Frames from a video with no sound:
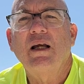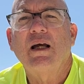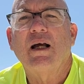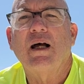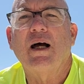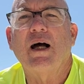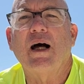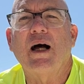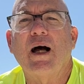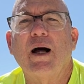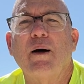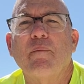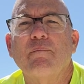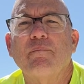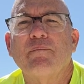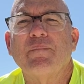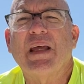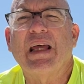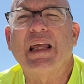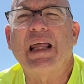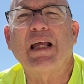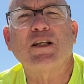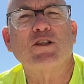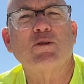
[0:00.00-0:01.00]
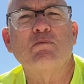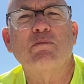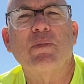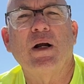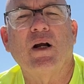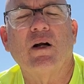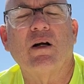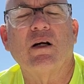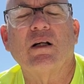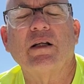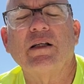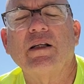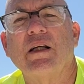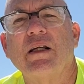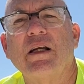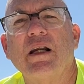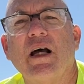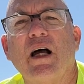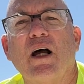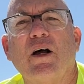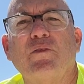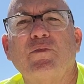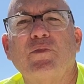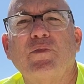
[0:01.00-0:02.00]
Um, that's barely
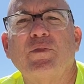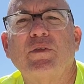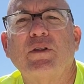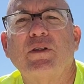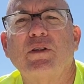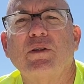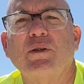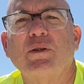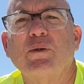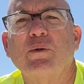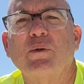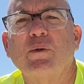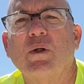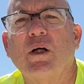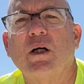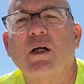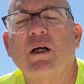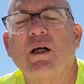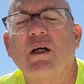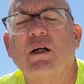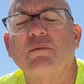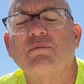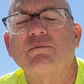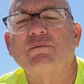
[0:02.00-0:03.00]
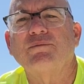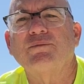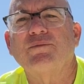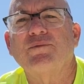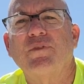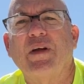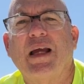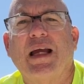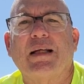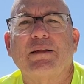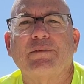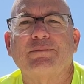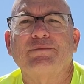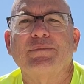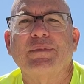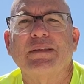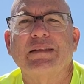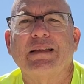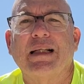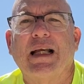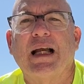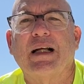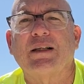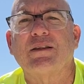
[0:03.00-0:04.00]
enough to, um, in fact,
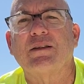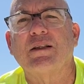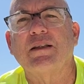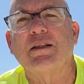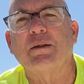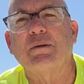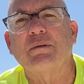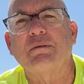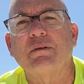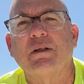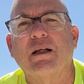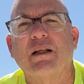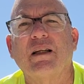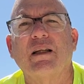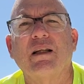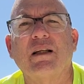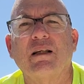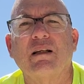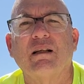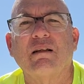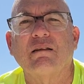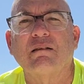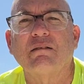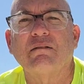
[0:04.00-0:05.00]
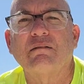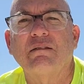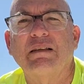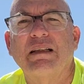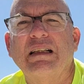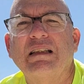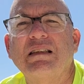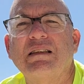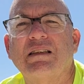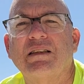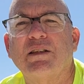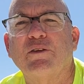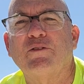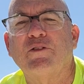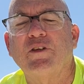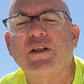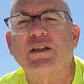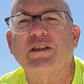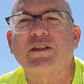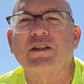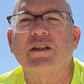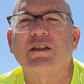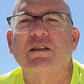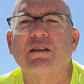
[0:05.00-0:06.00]
it's actually a, a little
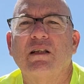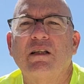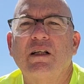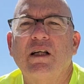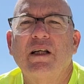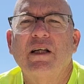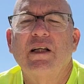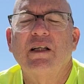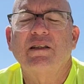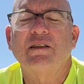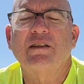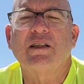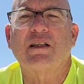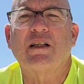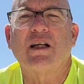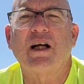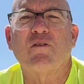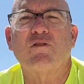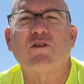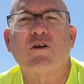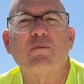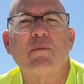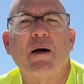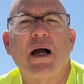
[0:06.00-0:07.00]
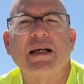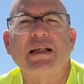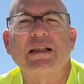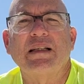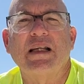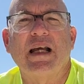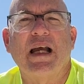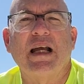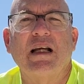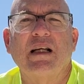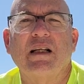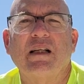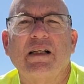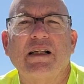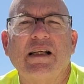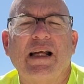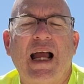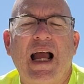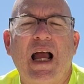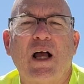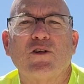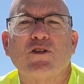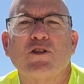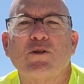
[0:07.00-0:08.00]
insufficient to cover my daily
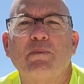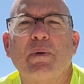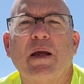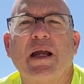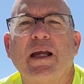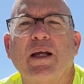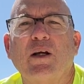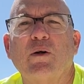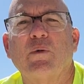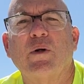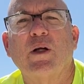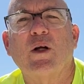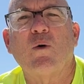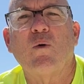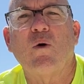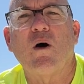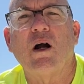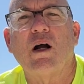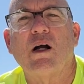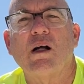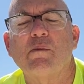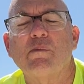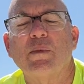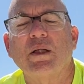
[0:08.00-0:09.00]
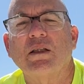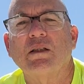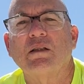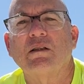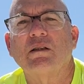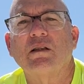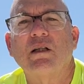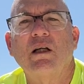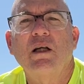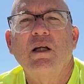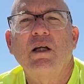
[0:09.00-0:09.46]
house bank requirements.